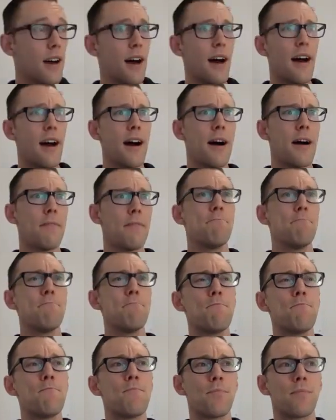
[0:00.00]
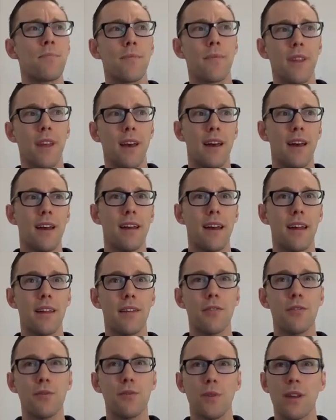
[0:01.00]
Yeah,
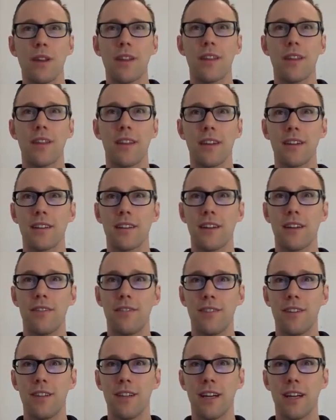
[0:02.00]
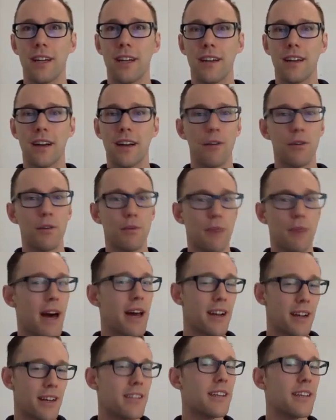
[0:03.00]
that was one of the things I feel like I was bad
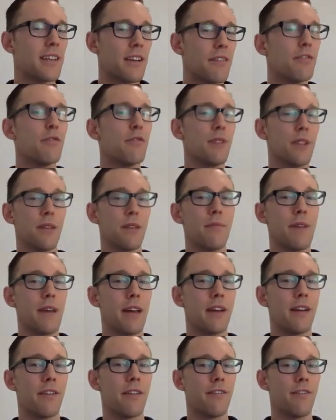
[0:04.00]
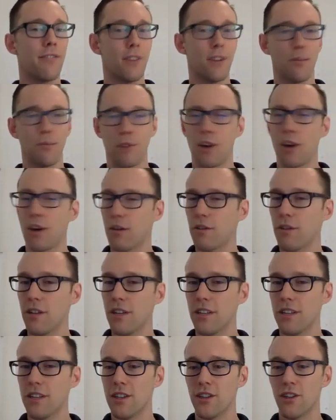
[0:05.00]
at because I never really made a firm, concrete
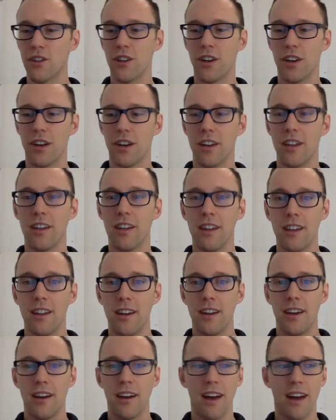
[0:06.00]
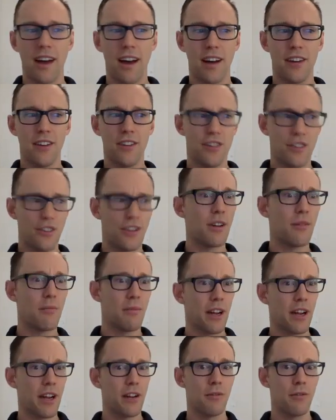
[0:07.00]
decision on during
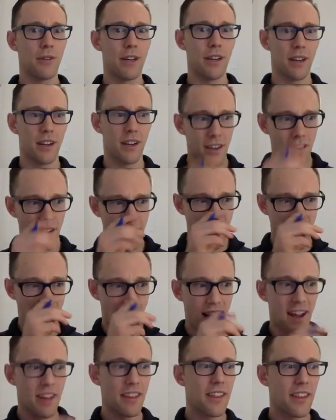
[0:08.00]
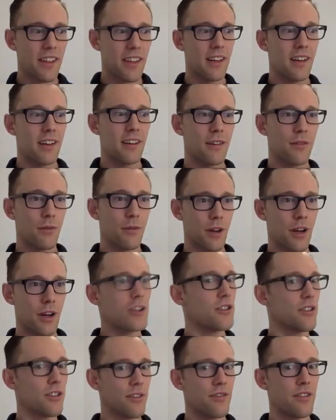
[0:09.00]
my career. I think what I
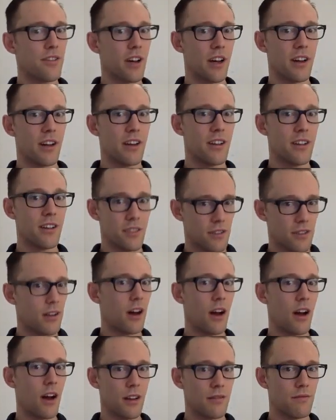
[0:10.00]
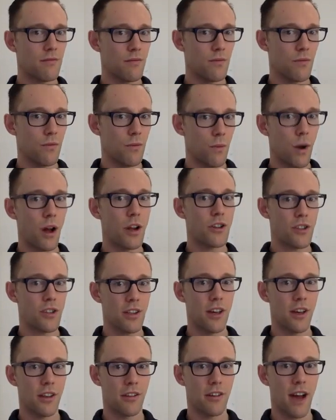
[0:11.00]
should have done is not watch
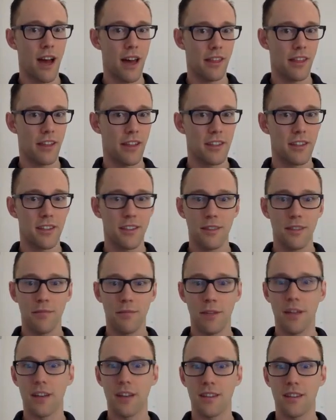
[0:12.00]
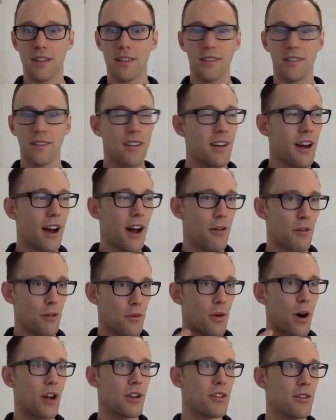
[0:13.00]
the other athletes, because I would
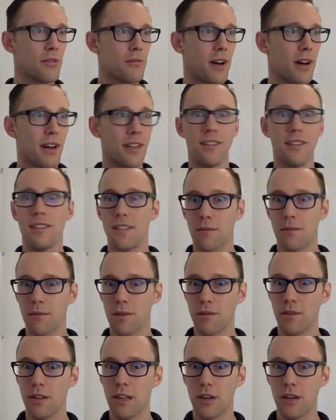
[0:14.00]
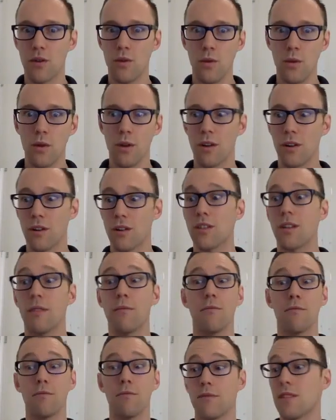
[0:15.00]
watch them, I'd see something really cool or
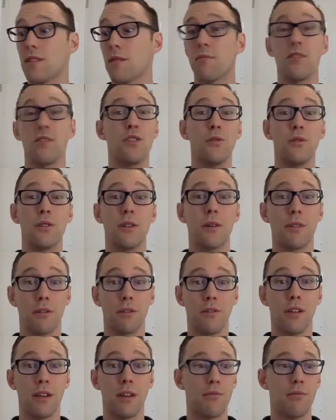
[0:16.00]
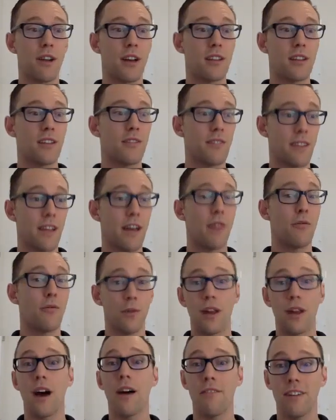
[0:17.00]
someone do something really impressive, and that
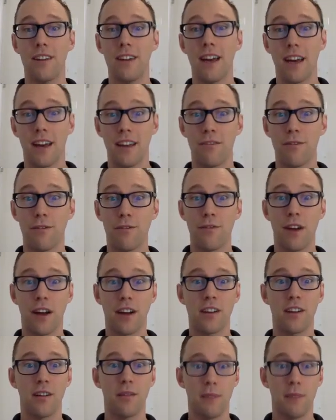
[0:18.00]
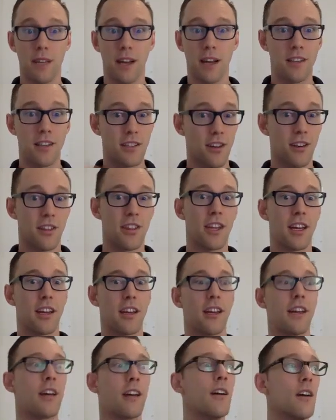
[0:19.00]
would have a negative effect on me. I'd start
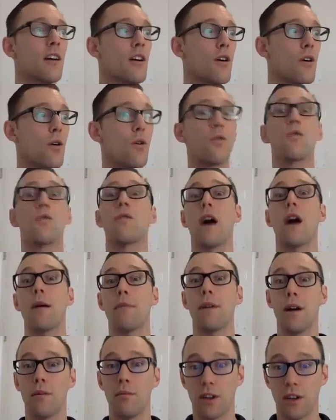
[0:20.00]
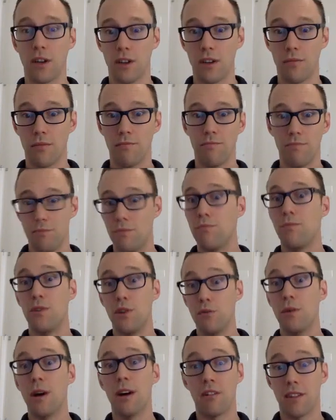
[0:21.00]
thinking, oh crap, how am I going to
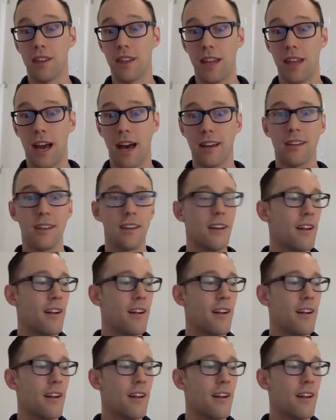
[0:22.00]
do better than that?